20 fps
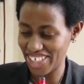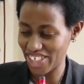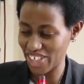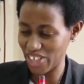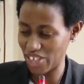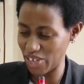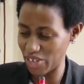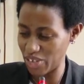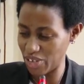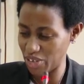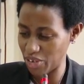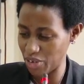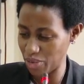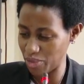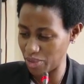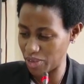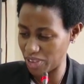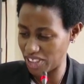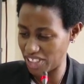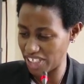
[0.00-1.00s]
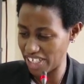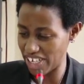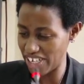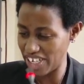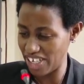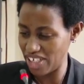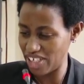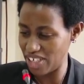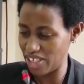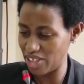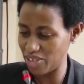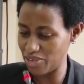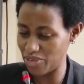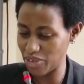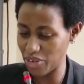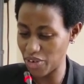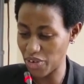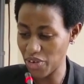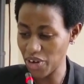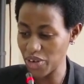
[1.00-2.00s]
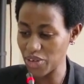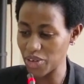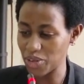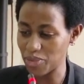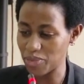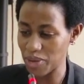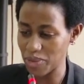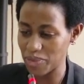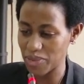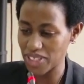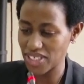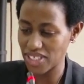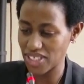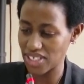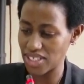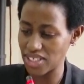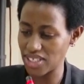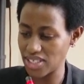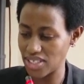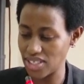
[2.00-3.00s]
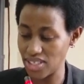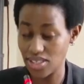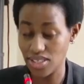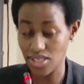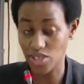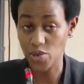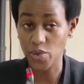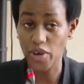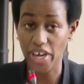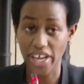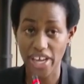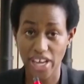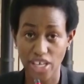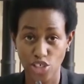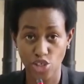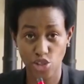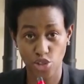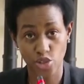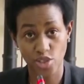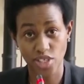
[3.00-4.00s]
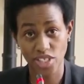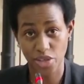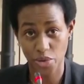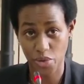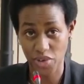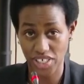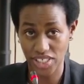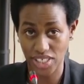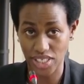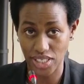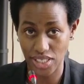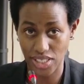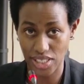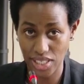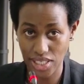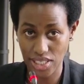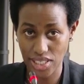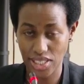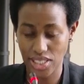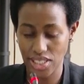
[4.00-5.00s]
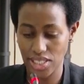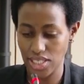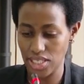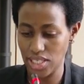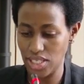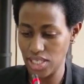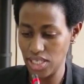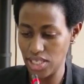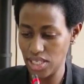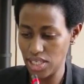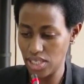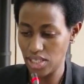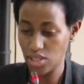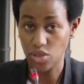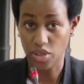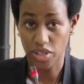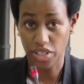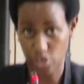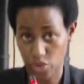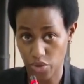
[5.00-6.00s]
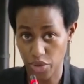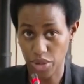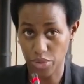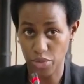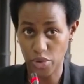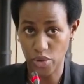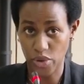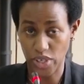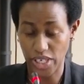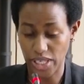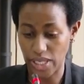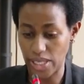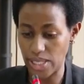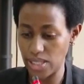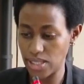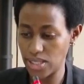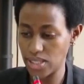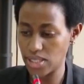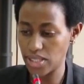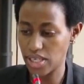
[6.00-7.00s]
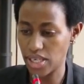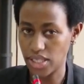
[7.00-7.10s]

Thank you, Honorable Chair. For record purposes, this is why I chose a written text, so that we are more organized.